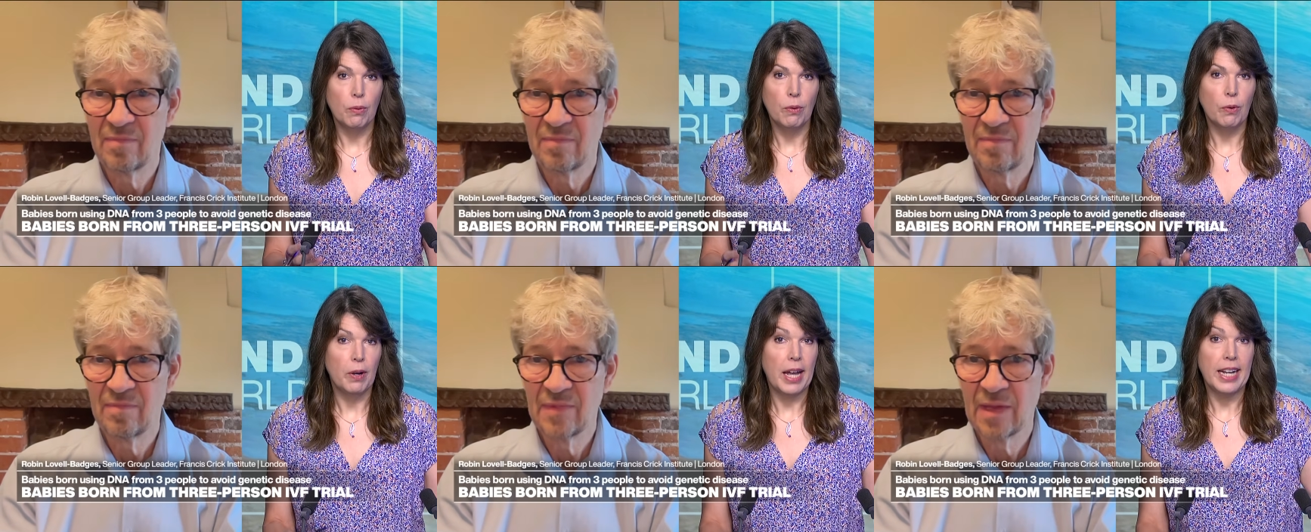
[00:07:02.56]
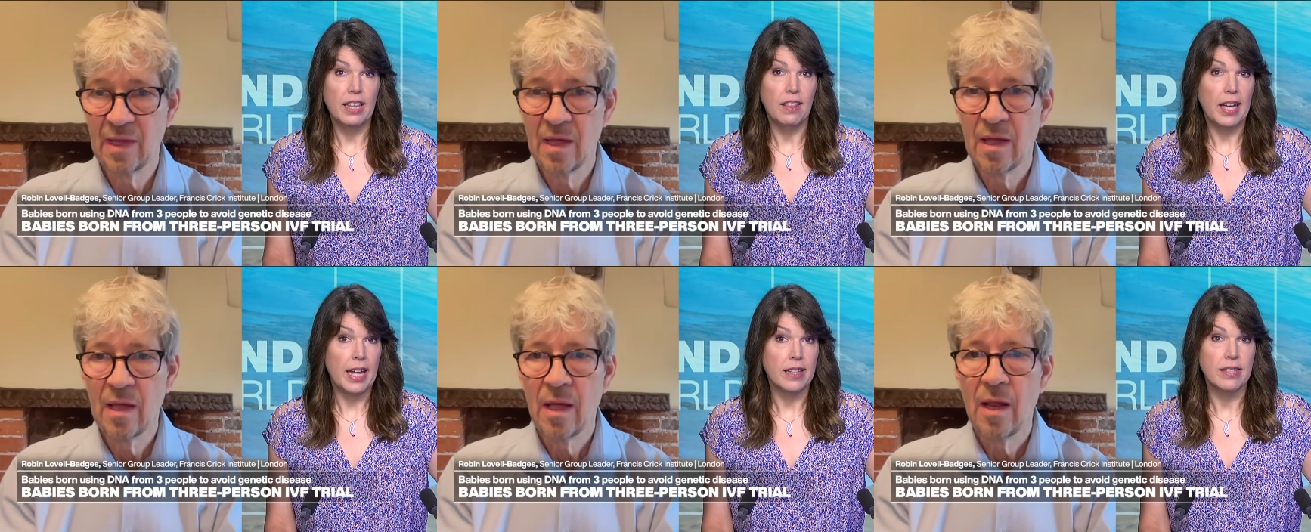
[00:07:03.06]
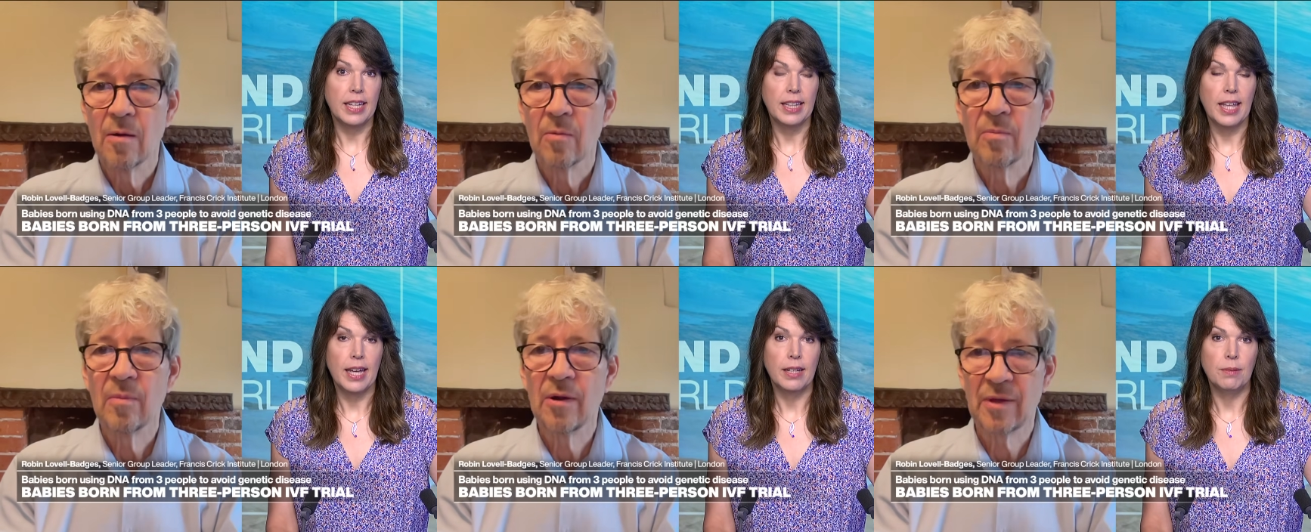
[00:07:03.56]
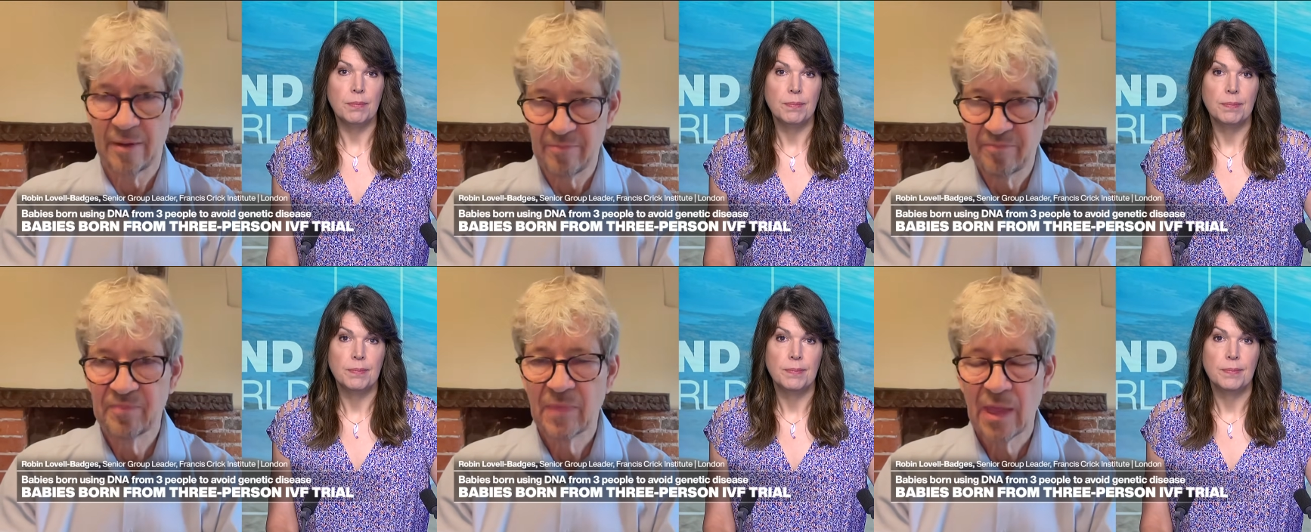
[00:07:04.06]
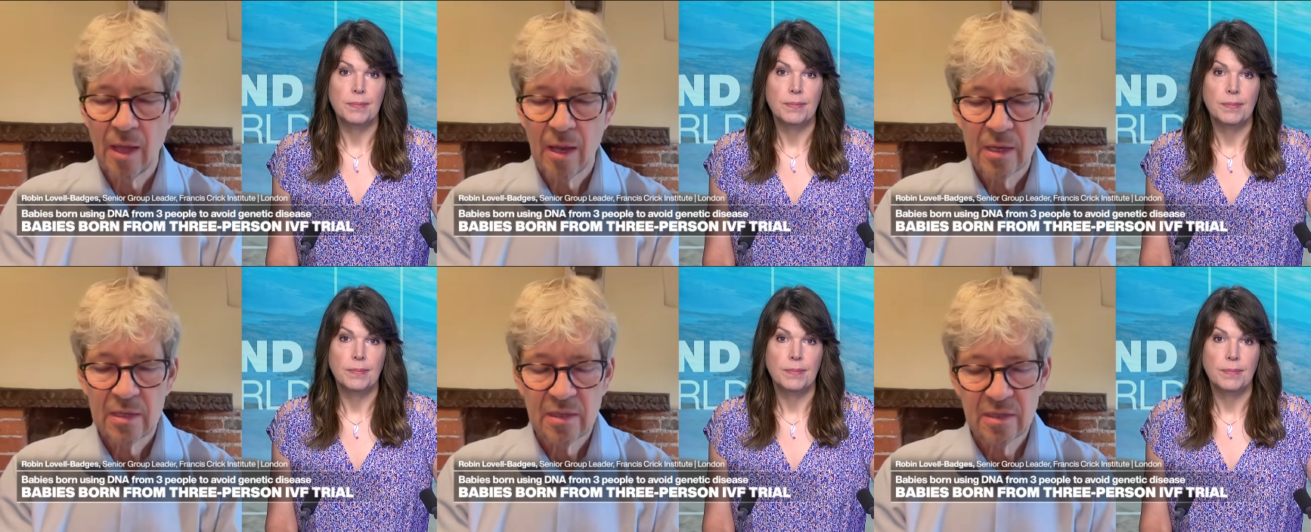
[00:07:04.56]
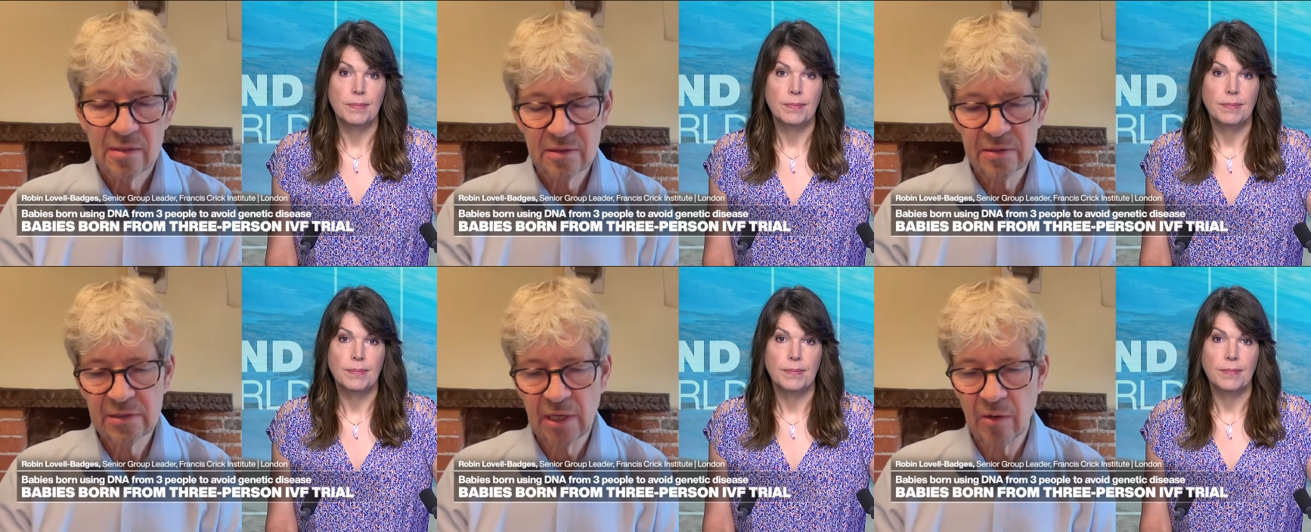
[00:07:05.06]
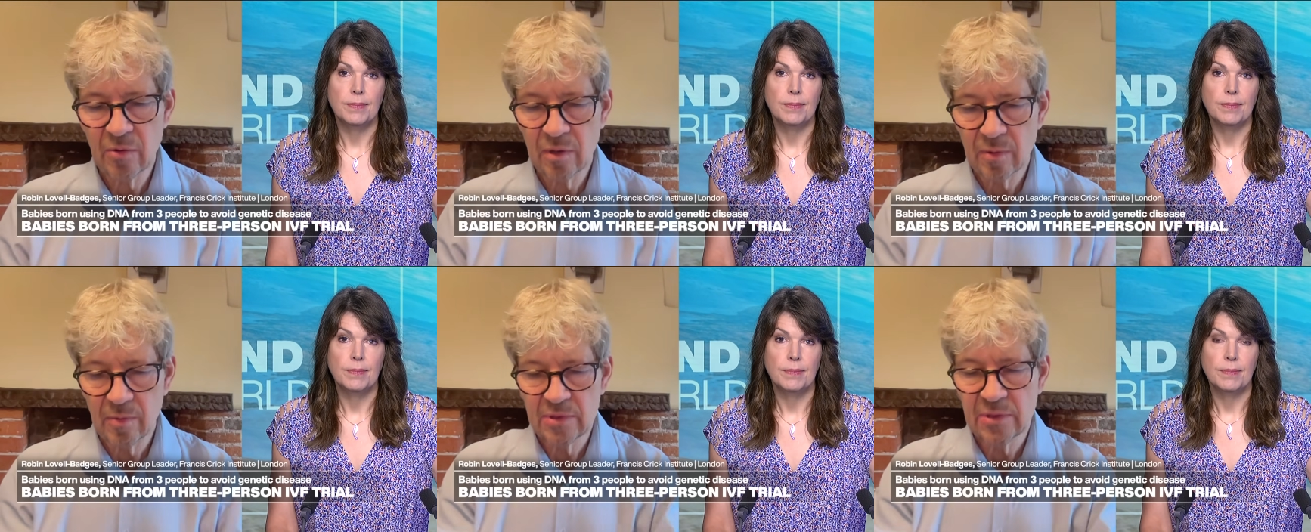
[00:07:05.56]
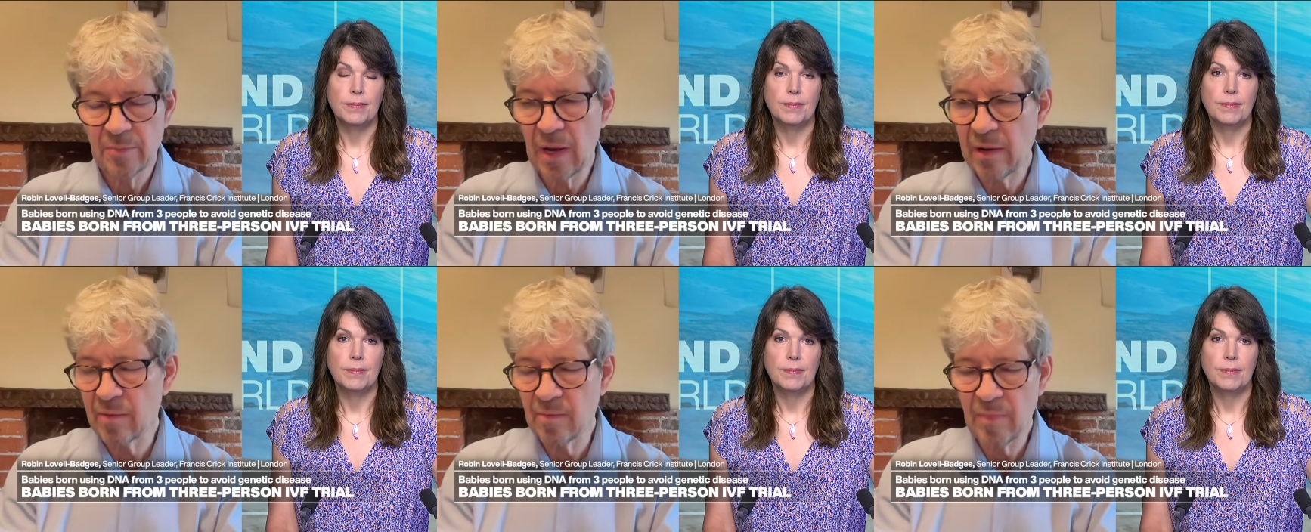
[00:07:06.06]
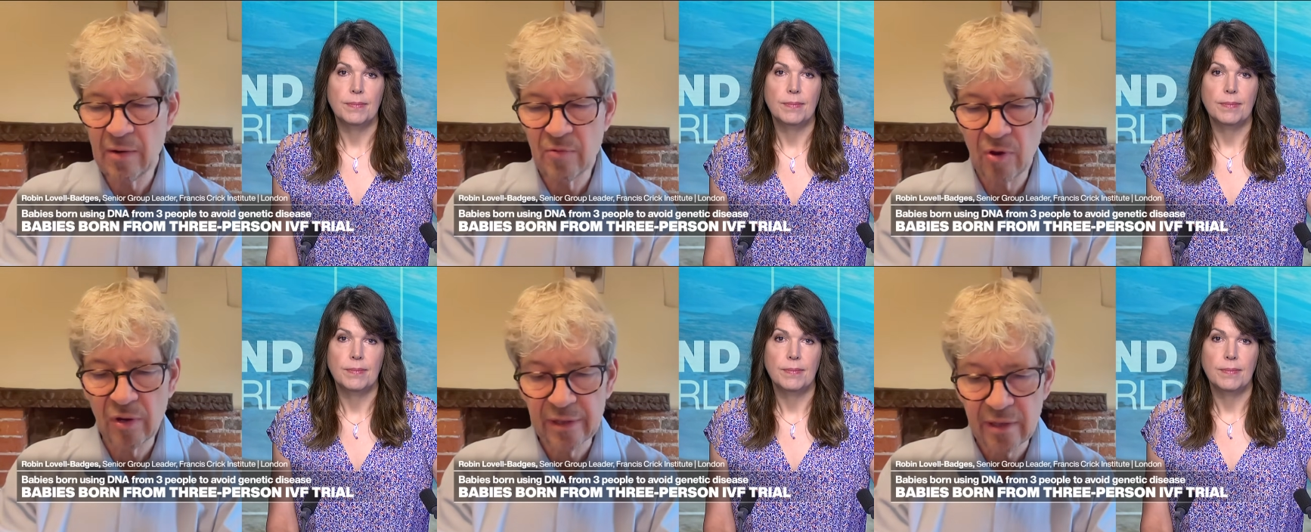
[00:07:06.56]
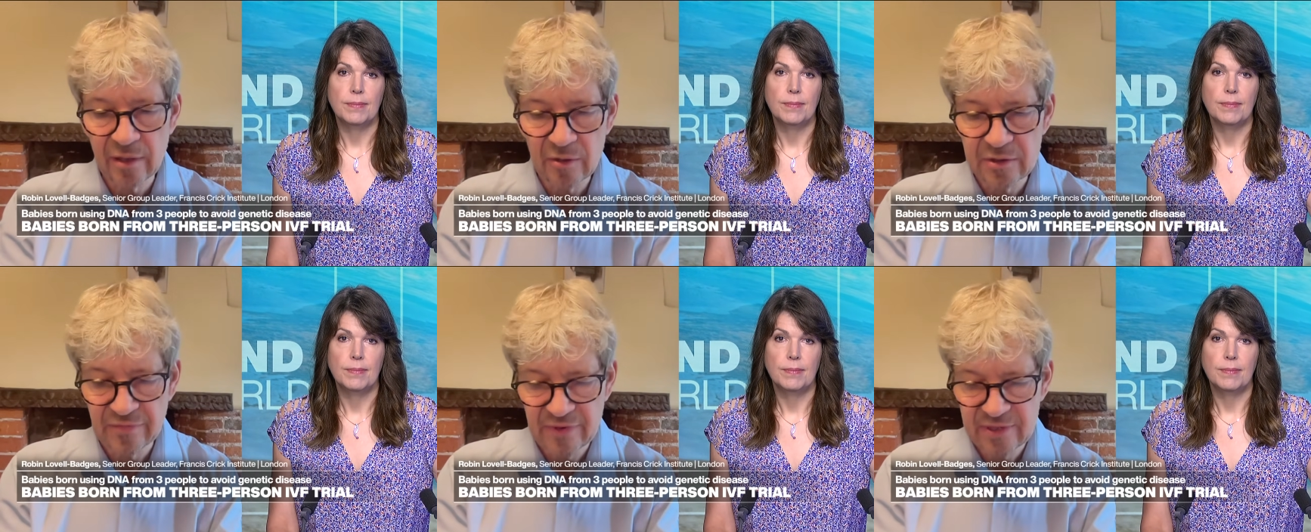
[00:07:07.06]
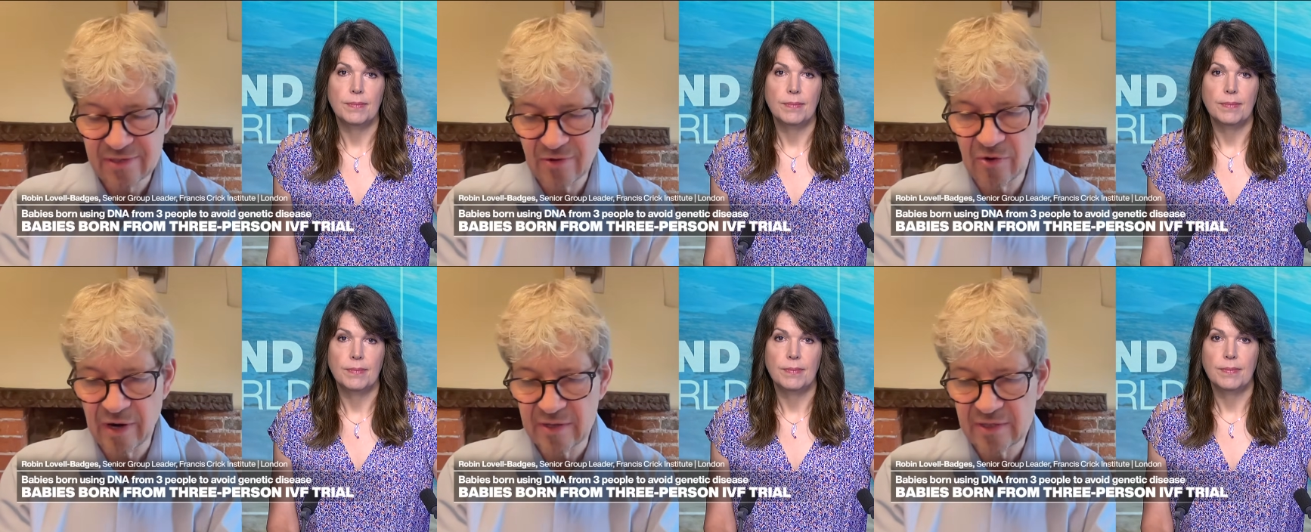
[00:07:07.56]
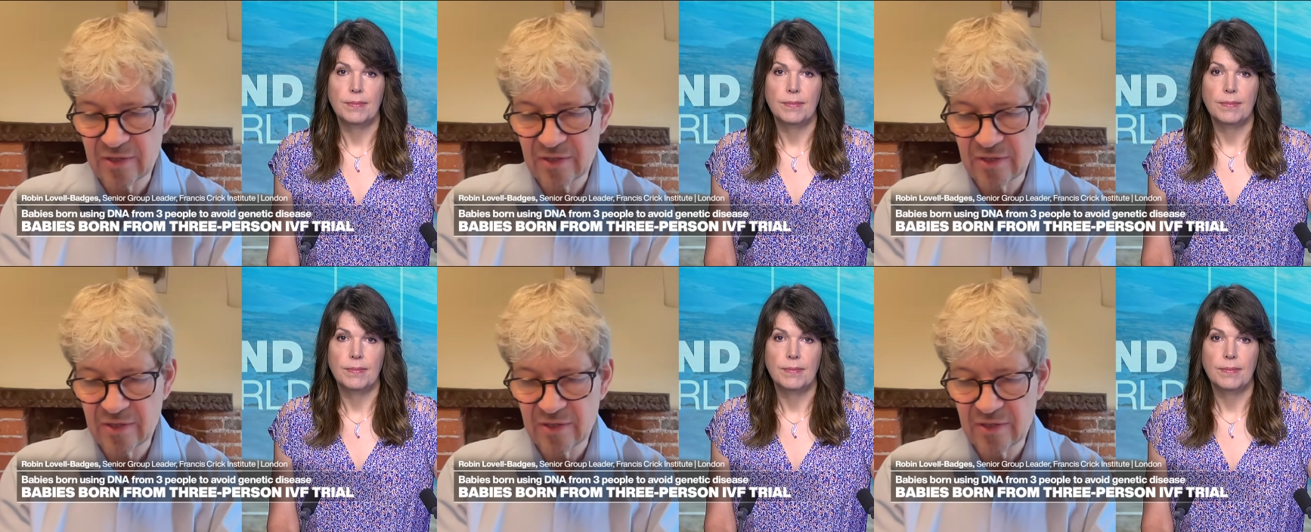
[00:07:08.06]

Speaker 1: or anything else like that?
Speaker 2: So, so my, my role in a lot of this story